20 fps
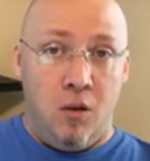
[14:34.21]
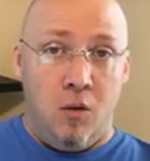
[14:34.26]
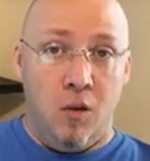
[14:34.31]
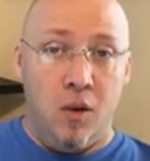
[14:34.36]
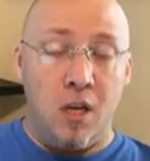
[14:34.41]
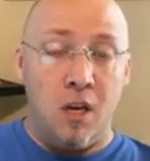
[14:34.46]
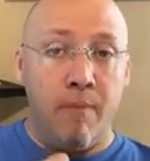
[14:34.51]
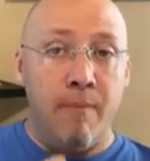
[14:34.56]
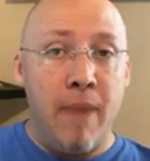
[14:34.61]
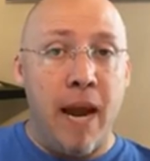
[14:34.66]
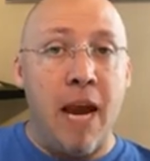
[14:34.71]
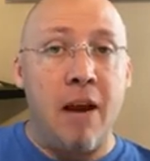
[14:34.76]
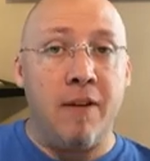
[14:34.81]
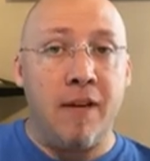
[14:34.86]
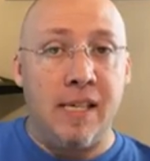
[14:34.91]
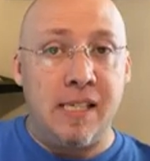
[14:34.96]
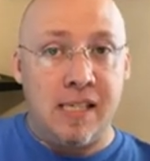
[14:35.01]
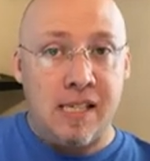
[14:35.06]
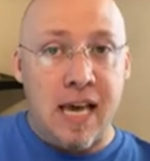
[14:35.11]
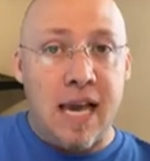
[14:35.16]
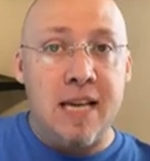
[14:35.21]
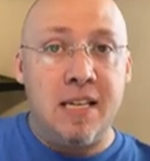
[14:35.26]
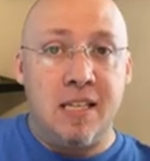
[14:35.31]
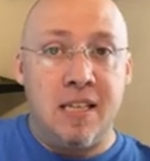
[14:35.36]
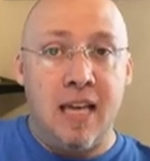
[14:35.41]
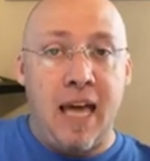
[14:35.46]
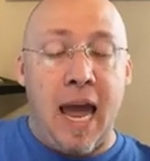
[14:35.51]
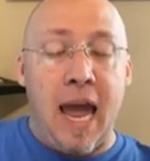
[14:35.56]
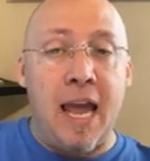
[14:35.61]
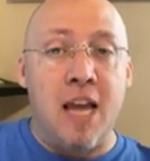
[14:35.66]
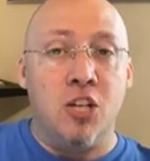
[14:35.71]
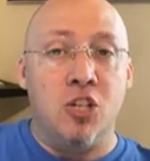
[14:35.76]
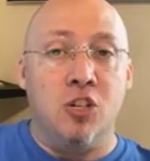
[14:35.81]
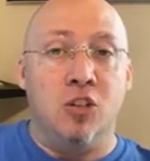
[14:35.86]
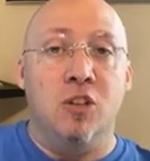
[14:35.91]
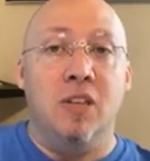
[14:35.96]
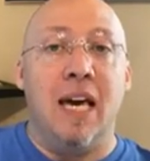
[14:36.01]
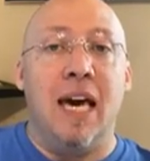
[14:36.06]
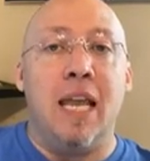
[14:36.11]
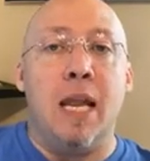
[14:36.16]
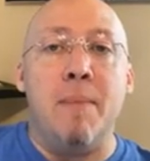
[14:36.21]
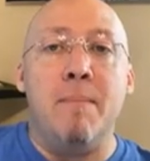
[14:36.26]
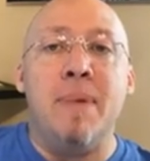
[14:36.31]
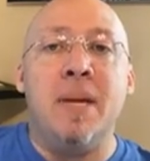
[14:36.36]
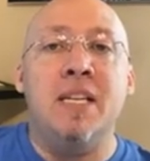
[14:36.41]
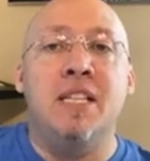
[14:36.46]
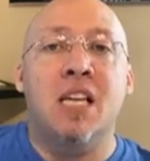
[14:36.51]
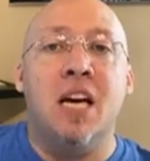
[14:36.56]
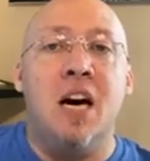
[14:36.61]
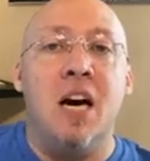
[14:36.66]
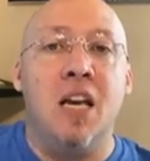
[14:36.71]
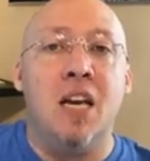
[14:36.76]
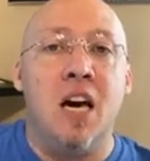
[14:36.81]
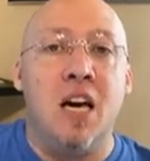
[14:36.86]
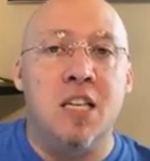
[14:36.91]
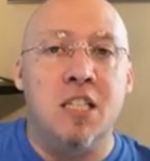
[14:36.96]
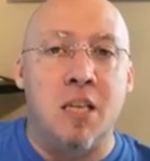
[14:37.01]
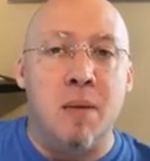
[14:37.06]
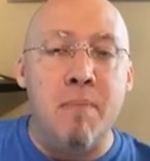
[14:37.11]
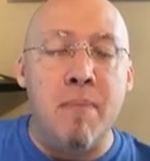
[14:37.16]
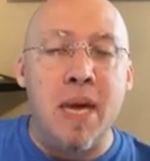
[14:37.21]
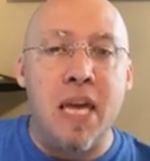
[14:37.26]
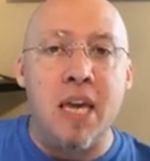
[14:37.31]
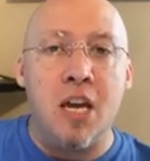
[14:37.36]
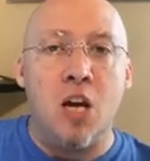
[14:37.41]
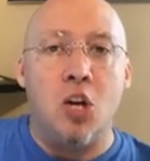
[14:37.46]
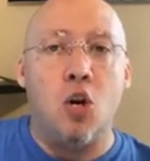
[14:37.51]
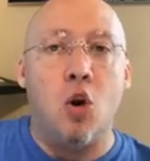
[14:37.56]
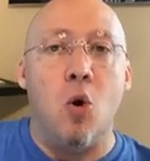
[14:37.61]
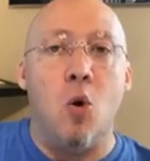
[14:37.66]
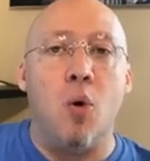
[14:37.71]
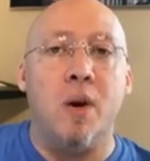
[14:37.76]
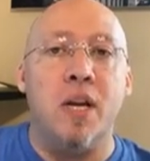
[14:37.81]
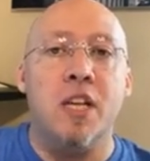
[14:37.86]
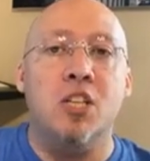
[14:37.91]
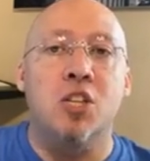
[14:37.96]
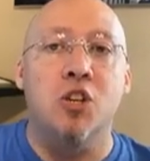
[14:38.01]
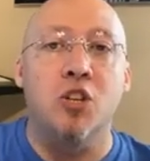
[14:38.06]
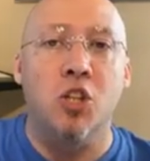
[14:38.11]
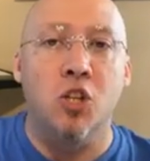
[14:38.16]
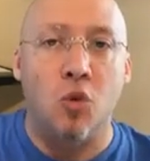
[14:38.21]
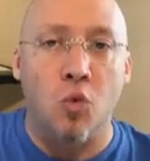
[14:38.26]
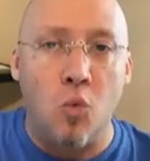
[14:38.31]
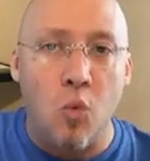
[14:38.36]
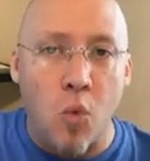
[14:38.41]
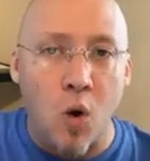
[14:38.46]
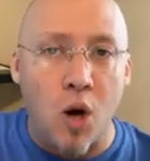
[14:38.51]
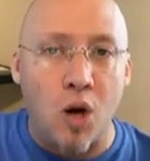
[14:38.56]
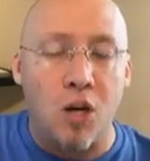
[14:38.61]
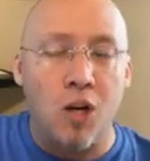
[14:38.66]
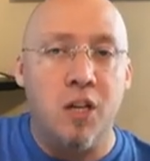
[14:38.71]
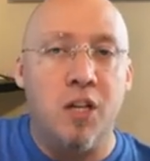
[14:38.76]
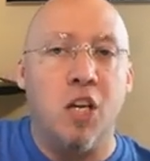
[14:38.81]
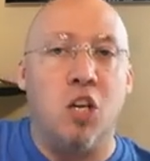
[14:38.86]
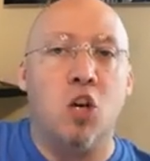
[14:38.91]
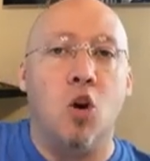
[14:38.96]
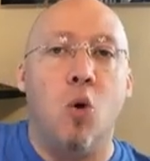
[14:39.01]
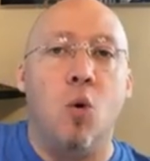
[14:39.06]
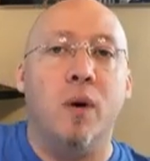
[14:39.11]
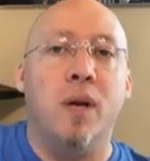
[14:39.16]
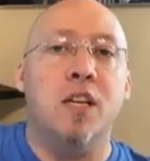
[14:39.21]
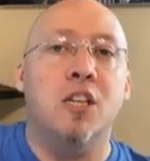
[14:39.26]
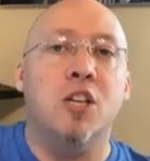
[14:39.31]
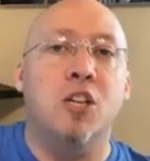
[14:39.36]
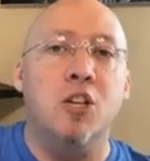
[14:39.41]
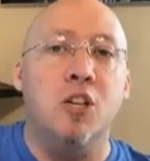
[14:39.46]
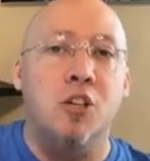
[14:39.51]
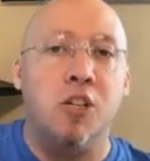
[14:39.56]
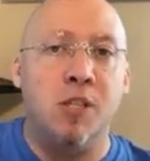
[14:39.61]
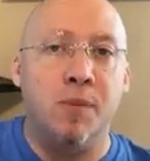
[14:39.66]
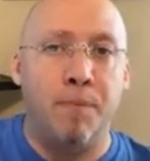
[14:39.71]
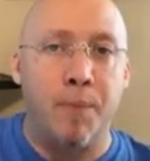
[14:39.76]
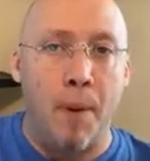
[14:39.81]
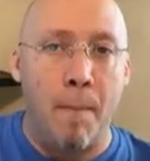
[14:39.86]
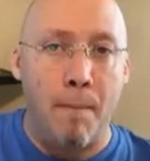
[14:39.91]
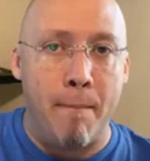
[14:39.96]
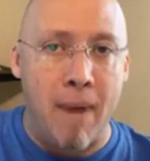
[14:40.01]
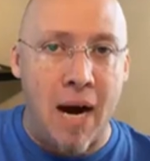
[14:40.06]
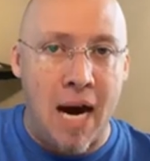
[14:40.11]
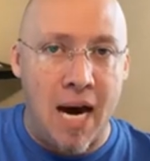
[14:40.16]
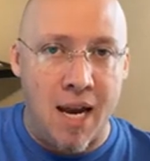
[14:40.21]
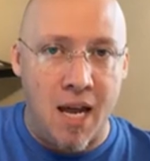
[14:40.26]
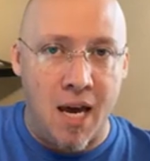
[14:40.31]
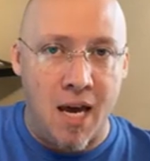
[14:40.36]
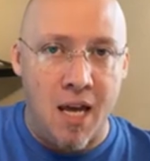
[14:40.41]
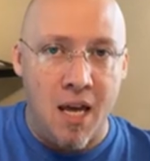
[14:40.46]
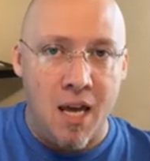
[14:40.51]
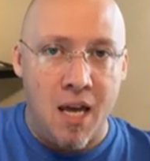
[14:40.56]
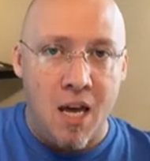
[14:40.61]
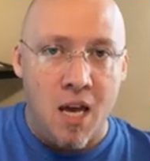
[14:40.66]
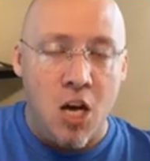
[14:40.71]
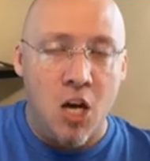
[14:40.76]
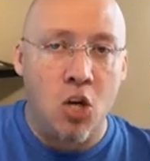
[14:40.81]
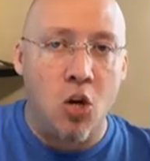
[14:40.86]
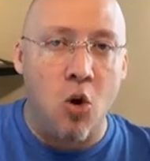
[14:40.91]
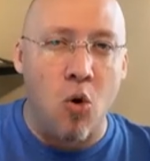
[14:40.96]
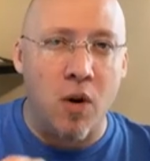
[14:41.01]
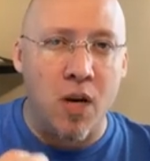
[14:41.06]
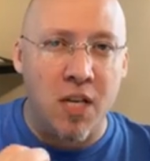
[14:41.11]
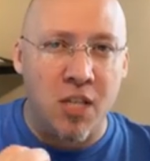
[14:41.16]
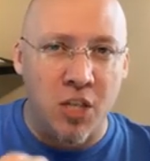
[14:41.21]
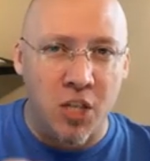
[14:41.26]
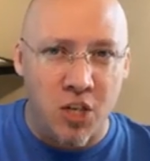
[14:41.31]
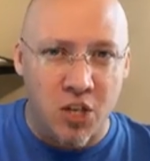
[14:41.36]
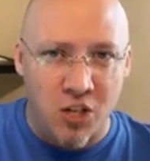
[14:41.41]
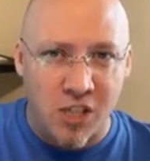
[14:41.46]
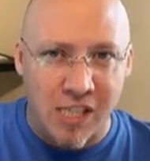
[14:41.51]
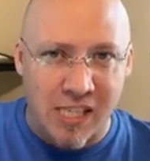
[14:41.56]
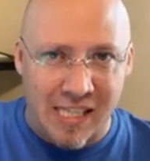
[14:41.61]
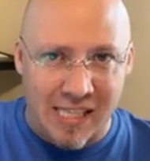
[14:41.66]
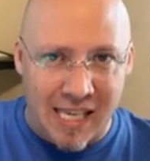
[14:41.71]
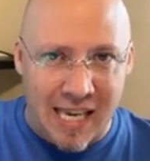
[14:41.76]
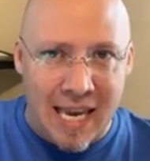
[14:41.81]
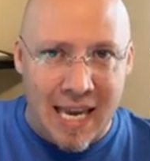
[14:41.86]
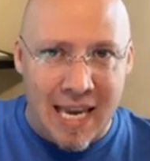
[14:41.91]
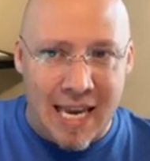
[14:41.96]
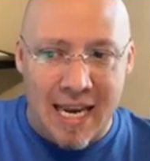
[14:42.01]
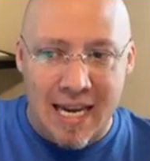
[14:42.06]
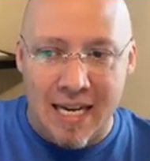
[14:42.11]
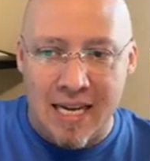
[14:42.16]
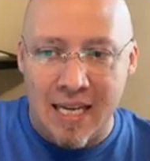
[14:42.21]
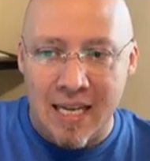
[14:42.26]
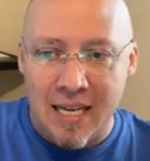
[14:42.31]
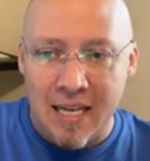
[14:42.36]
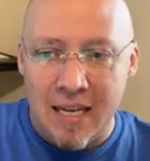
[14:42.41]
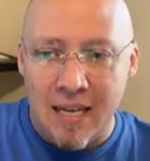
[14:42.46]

What did Mary say to the angel? Let it be done unto me according to your word, according to your spermata, according to your seed.